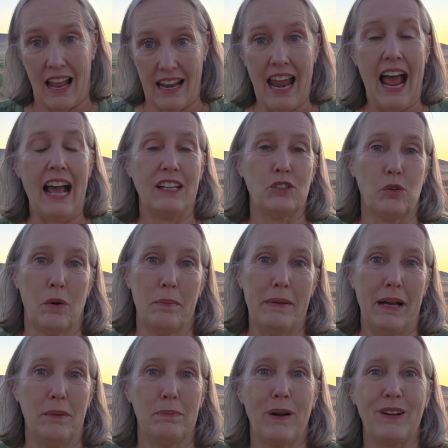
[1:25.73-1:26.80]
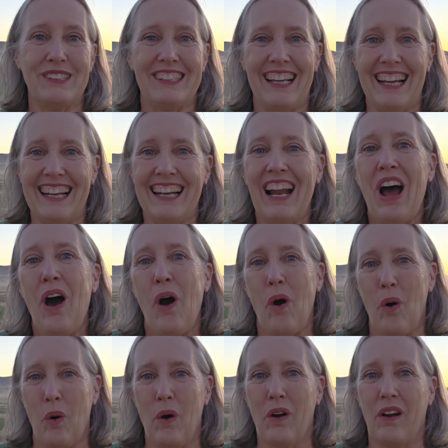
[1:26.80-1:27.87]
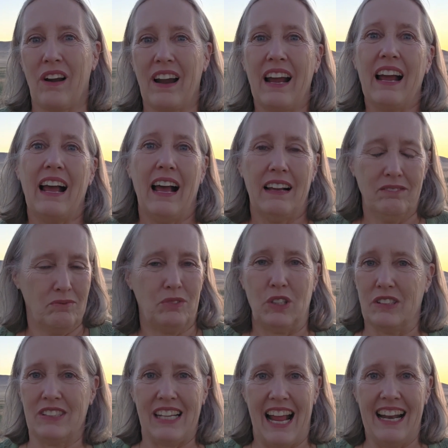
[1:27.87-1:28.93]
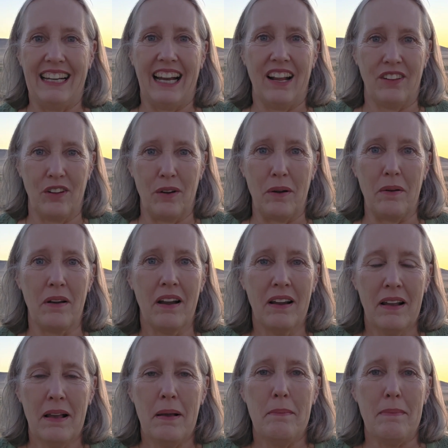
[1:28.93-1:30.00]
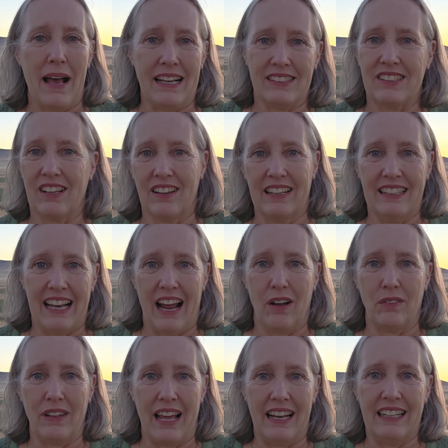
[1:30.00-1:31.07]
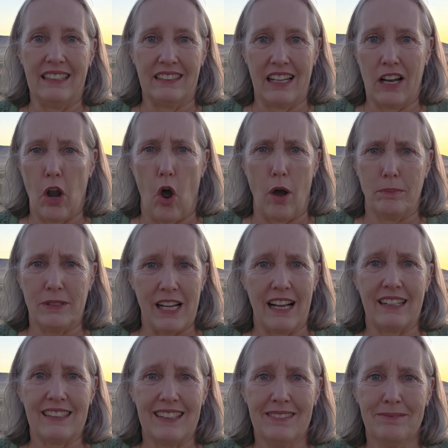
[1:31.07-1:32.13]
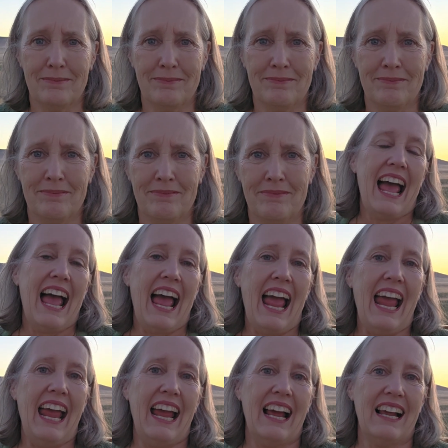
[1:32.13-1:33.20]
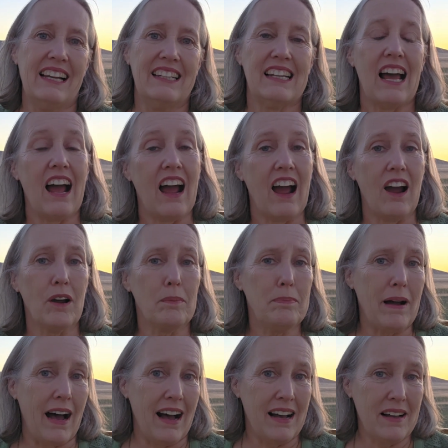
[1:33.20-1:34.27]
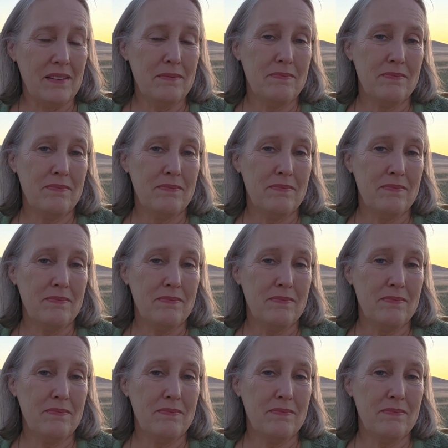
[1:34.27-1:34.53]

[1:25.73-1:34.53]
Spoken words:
actual male person or just any other masculine noun that is an object. And arba,